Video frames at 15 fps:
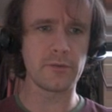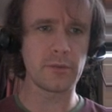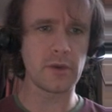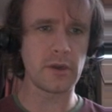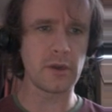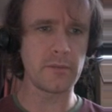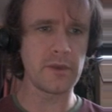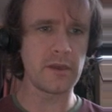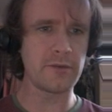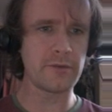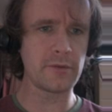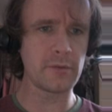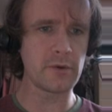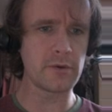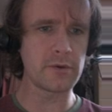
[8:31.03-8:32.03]
column F, I'm
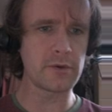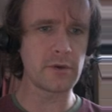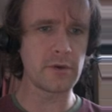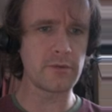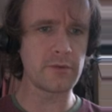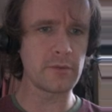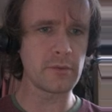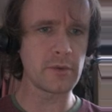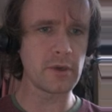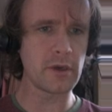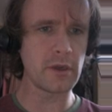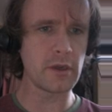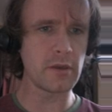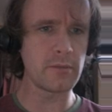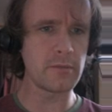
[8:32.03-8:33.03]
going to return from
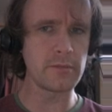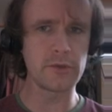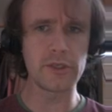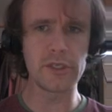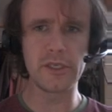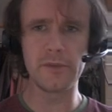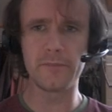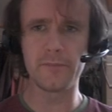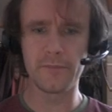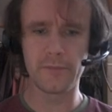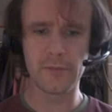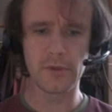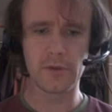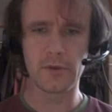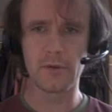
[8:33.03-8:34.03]
column G,
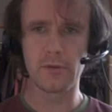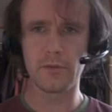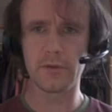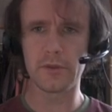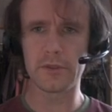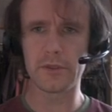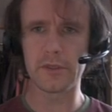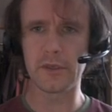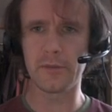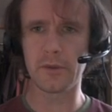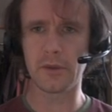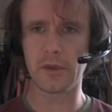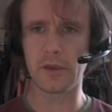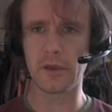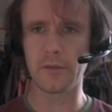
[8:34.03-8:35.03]
which is the double
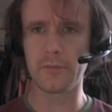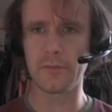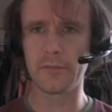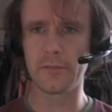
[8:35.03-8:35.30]
column.